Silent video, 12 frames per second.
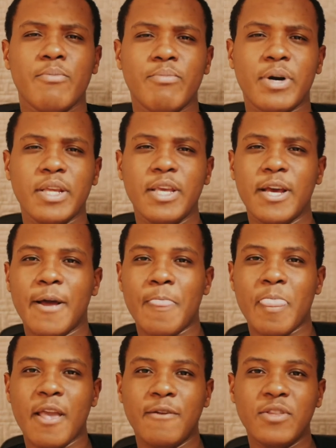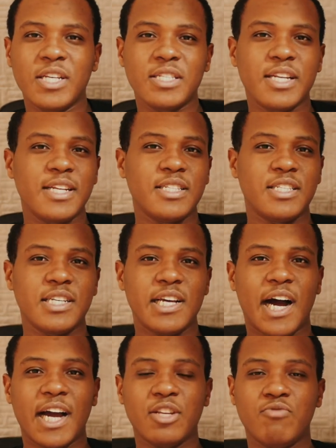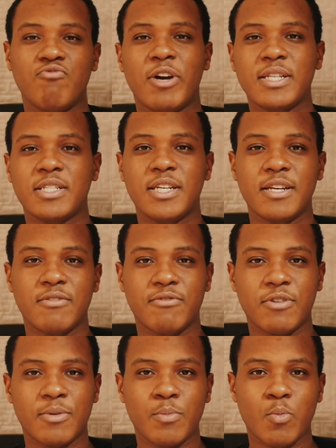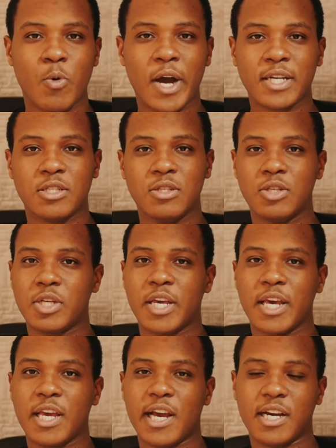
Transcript: But yeah, this lens, I rent it from YCK,